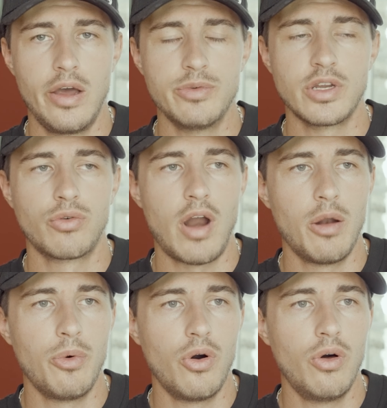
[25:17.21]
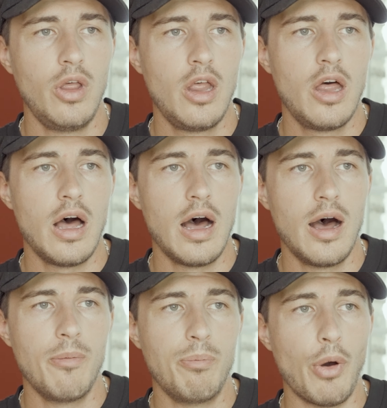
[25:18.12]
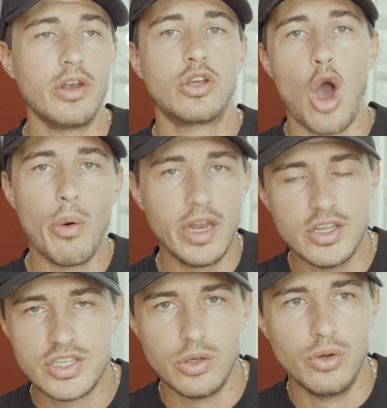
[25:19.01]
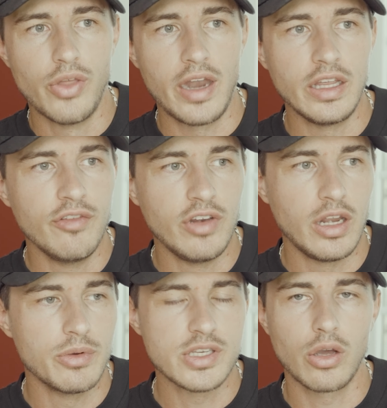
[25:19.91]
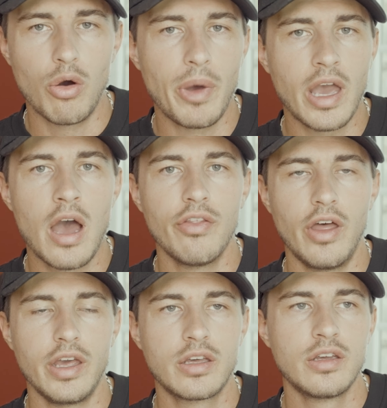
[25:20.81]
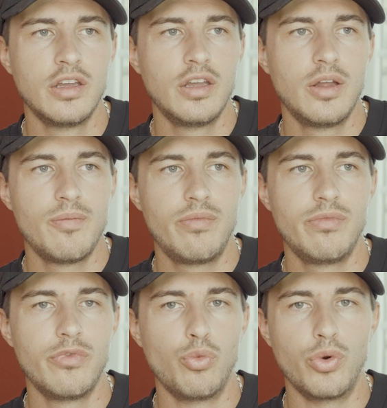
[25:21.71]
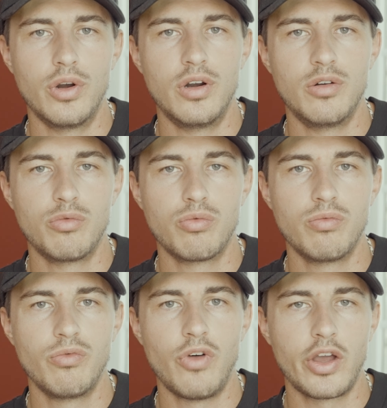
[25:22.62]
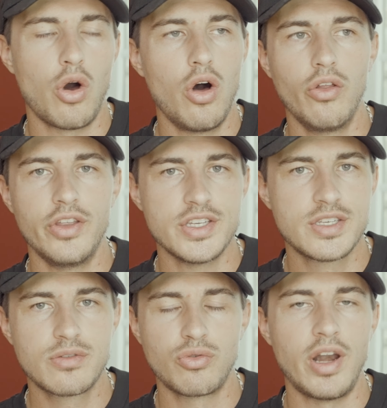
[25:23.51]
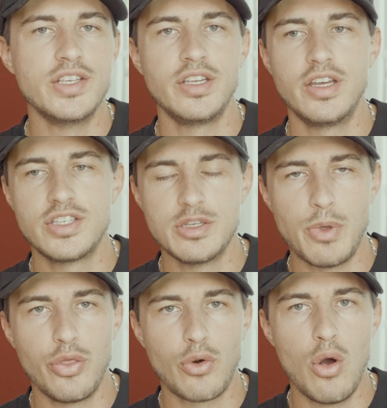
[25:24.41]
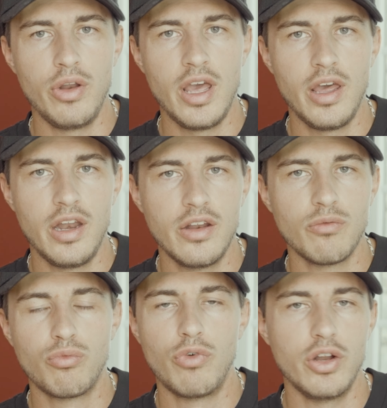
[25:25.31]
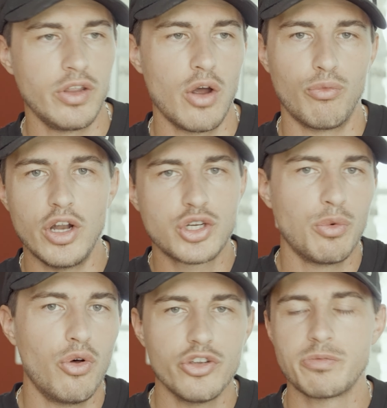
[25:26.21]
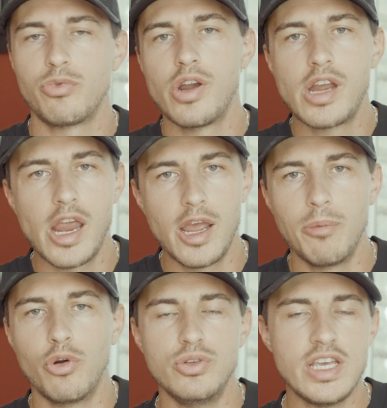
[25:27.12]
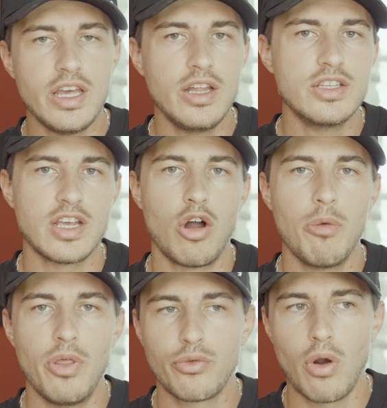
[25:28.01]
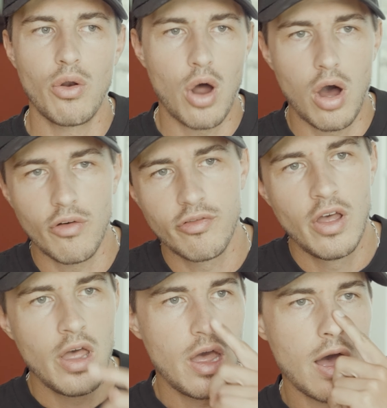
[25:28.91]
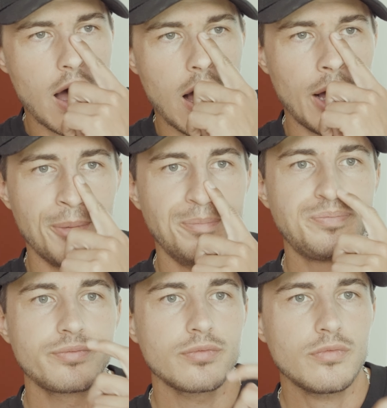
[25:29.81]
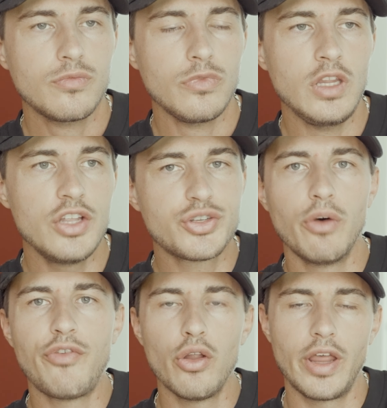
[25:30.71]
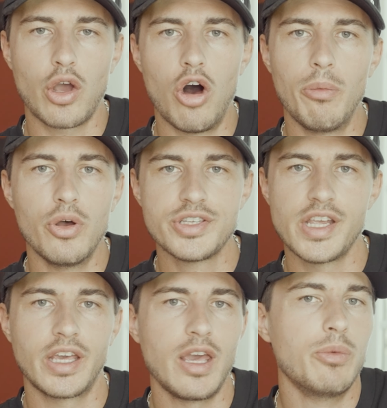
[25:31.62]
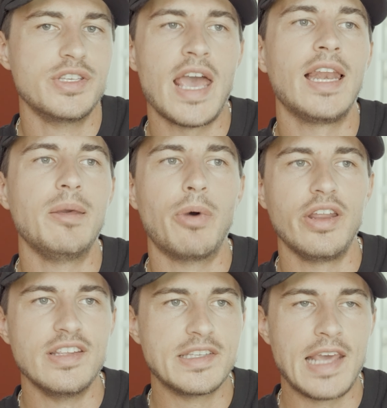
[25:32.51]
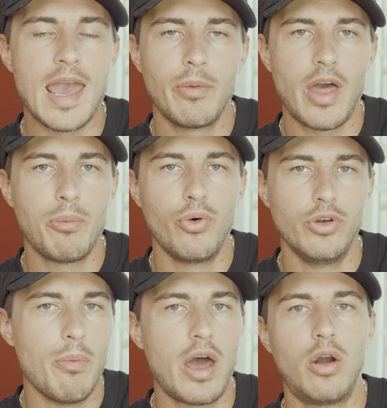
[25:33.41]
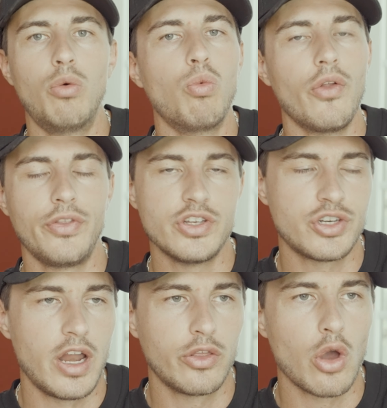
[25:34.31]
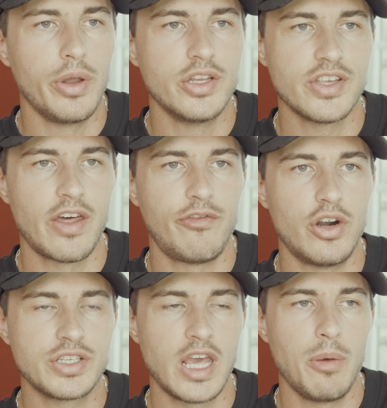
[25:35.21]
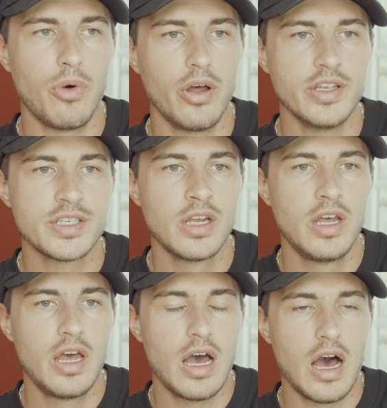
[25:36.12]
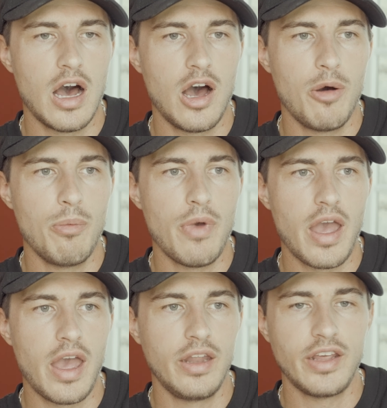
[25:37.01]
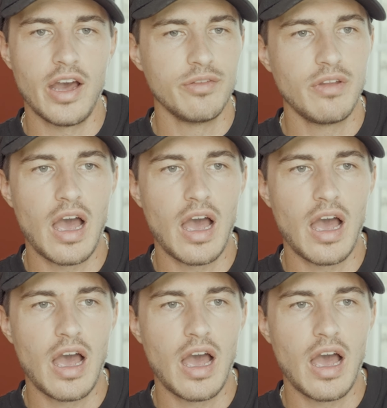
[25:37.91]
It was incredible. But going into that evening, it was like, oh my God, like we're like all of this craziness has been thrown in, rituals, pregame routines had all been thrown off. And so it felt like almost like it was anybody's game at that point, no matter what the strength going into that first game was. And yeah,